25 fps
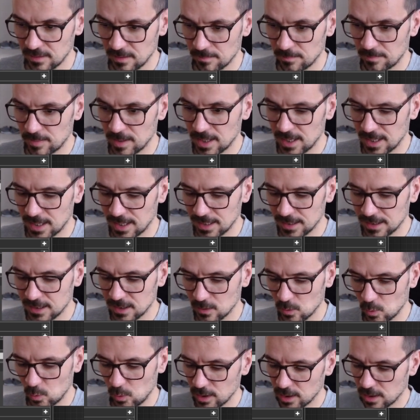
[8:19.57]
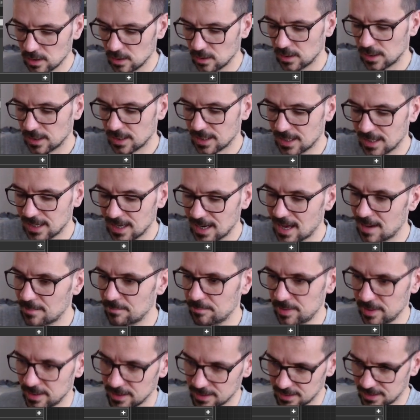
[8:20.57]
but we're gonna
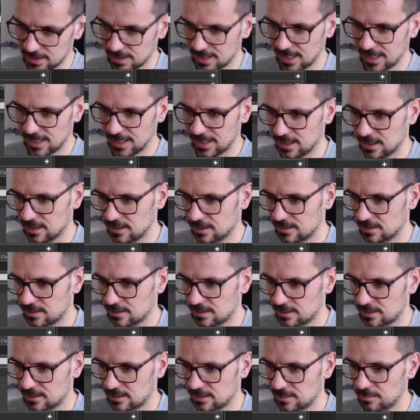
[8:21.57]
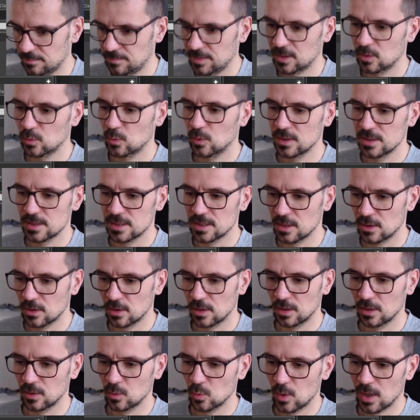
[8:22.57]
clamp it then between 0
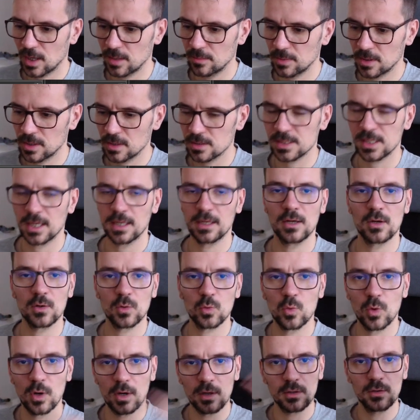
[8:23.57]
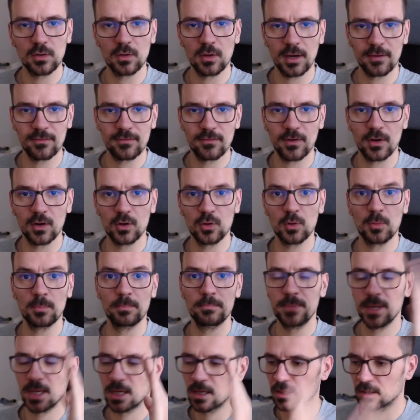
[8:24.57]
and 1, because I don't want to have volume
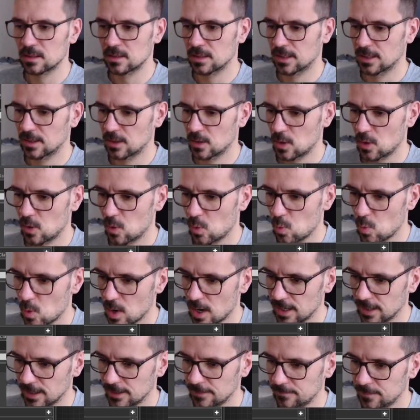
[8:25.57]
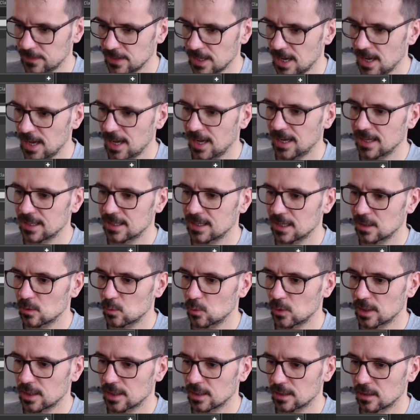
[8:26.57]
bigger than 1. And then
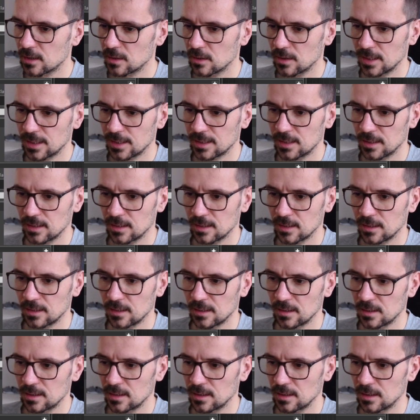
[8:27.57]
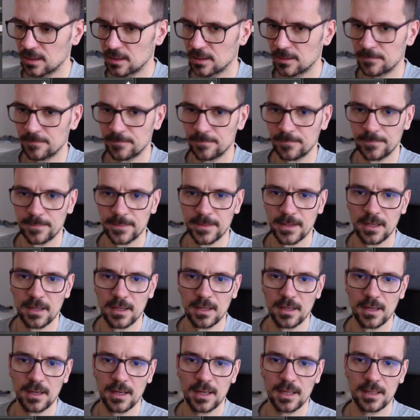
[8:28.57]
we can connect it here.
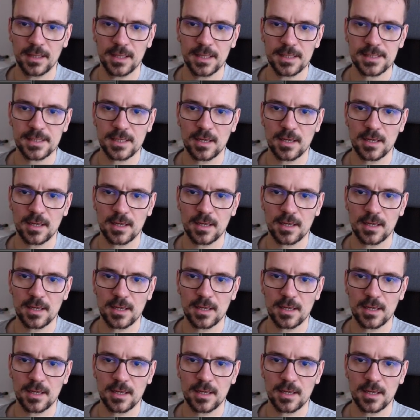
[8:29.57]
And let's